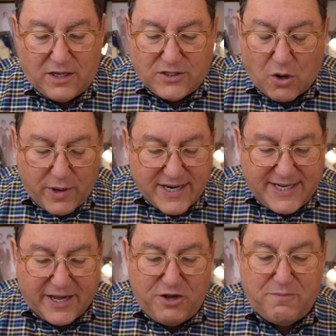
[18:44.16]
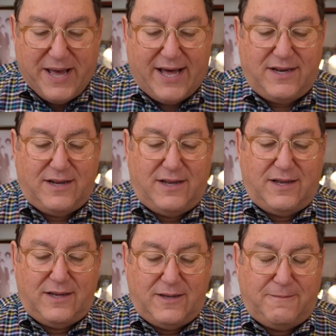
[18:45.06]
So I want to tell you about
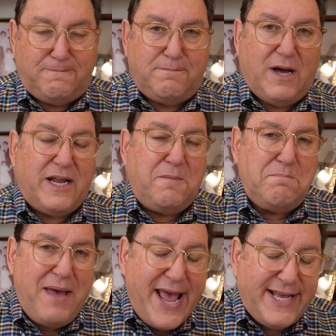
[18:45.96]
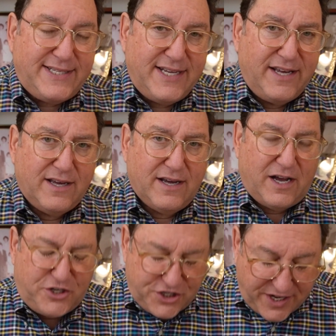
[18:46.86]
an amazing
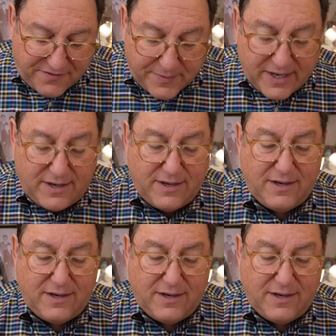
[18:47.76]
achievement